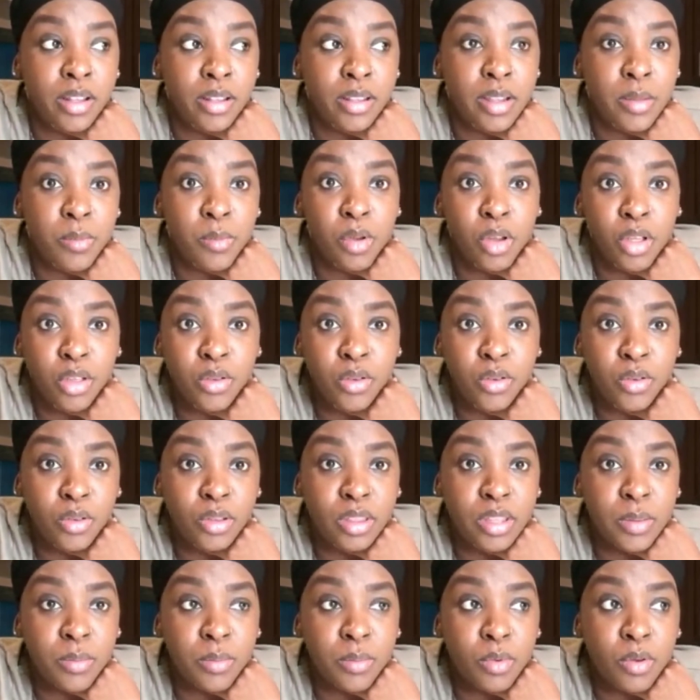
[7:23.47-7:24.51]
the more you
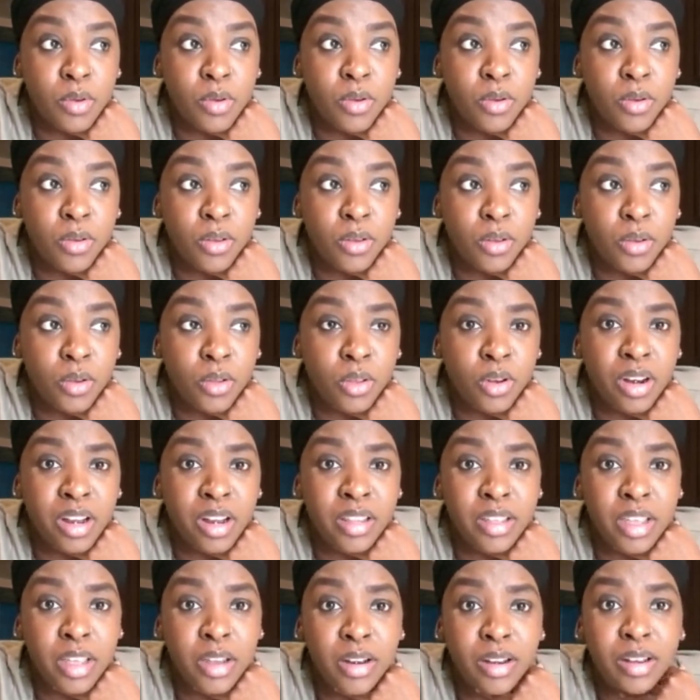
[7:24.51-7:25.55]
know, the more, or
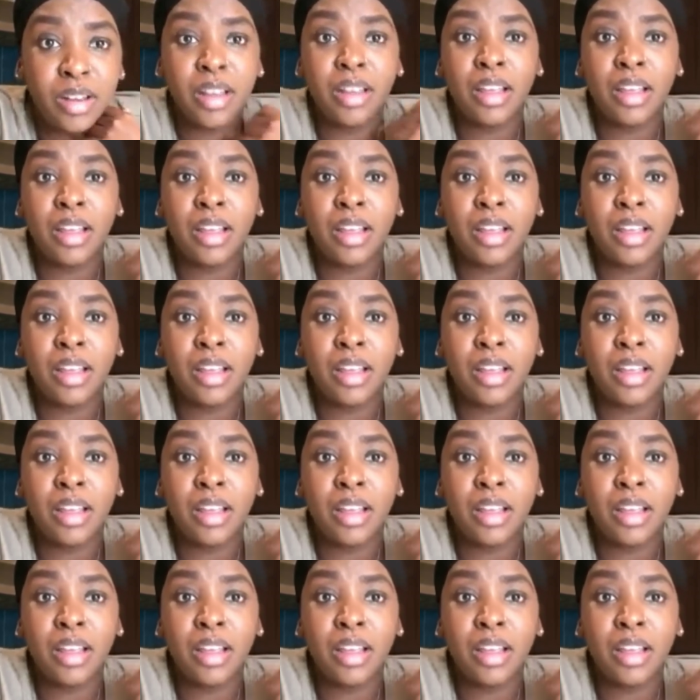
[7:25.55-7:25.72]
rather,